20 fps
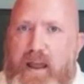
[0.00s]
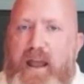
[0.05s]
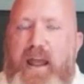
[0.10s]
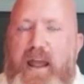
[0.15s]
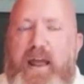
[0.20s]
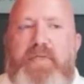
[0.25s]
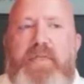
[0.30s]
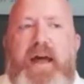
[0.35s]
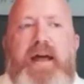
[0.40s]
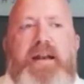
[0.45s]

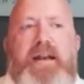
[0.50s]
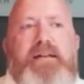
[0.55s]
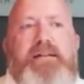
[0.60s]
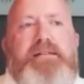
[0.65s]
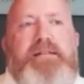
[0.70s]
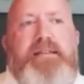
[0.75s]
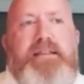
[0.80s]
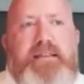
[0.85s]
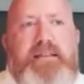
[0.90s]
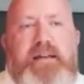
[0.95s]
And that
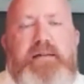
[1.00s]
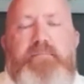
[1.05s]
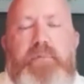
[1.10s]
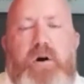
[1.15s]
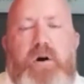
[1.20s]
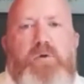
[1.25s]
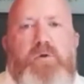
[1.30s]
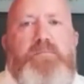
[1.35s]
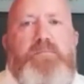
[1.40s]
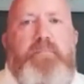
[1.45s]
is the
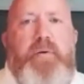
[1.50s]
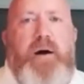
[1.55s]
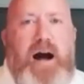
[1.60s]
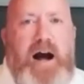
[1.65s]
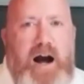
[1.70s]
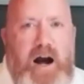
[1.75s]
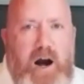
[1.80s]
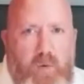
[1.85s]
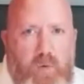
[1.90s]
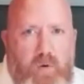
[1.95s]
most
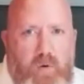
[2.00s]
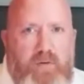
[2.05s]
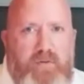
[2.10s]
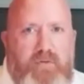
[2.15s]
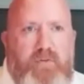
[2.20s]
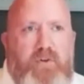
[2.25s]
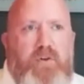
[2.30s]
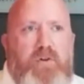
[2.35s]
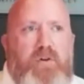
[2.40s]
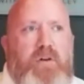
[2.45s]

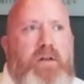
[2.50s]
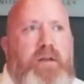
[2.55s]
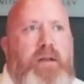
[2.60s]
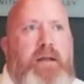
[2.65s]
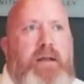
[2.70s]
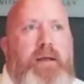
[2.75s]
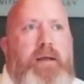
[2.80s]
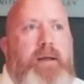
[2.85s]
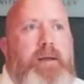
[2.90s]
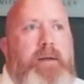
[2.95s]
powerful,
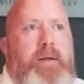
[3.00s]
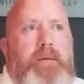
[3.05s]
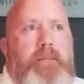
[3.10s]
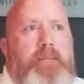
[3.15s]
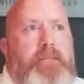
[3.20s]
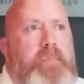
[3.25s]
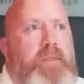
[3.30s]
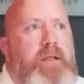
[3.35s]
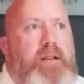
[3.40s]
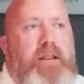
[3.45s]

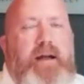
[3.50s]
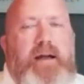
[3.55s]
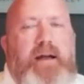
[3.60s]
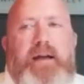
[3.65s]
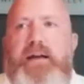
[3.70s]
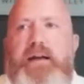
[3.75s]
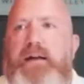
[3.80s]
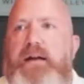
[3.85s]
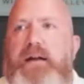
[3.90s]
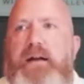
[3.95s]
like,